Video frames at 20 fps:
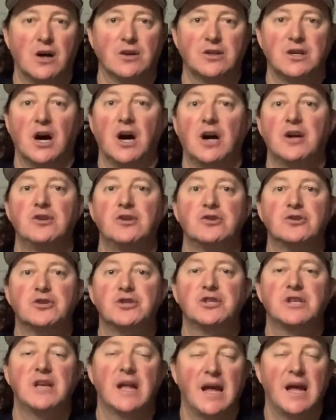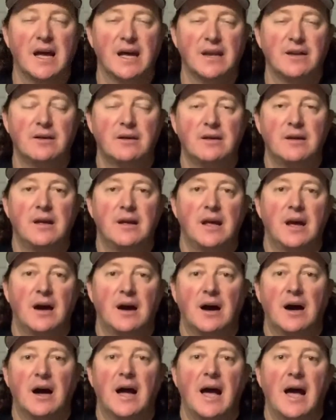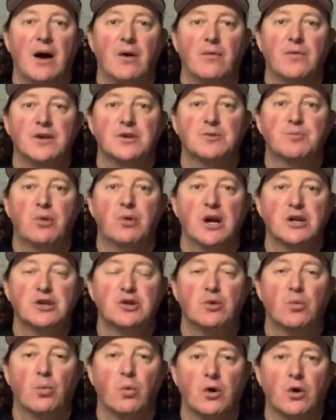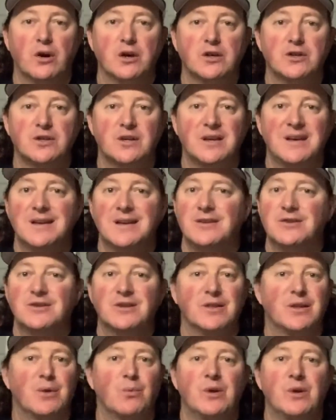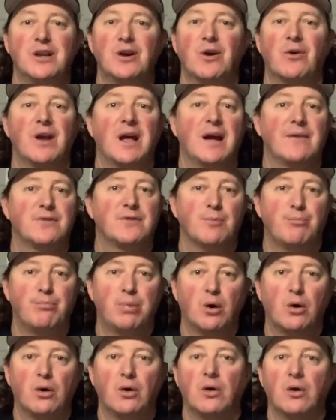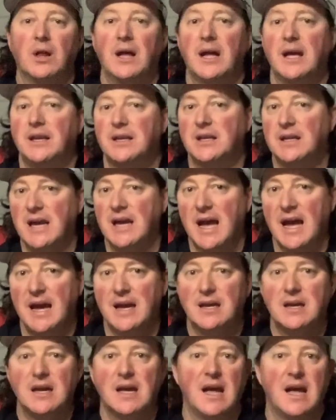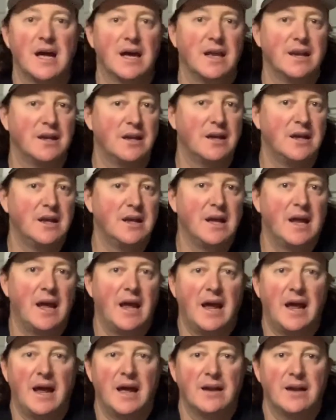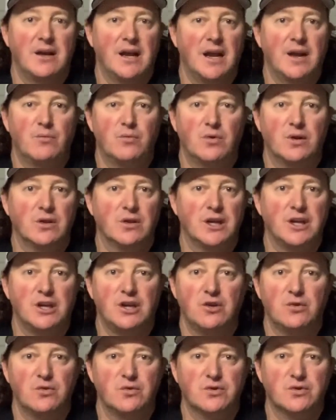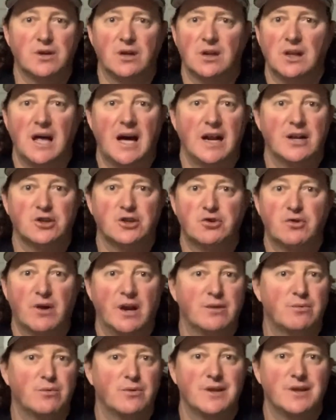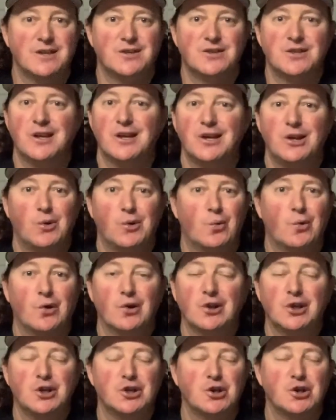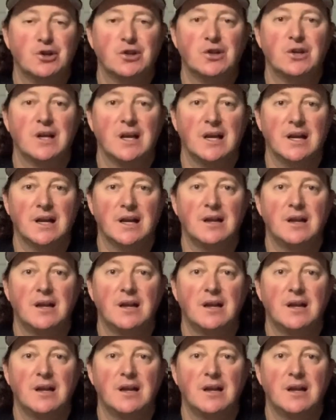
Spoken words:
to understand how this pressure works, so that we don't have to pull and yank and really use a lot of strength with this. You really shouldn't need it.